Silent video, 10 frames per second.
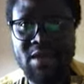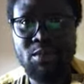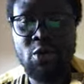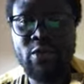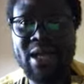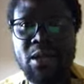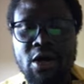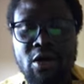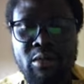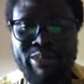But we are not
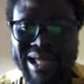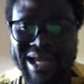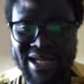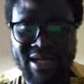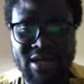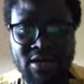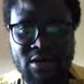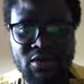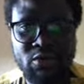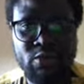complaining.
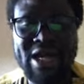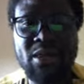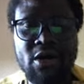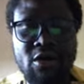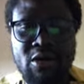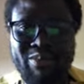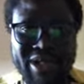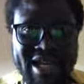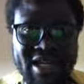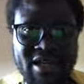We are not
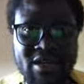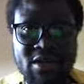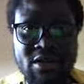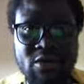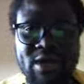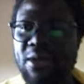complaining. We're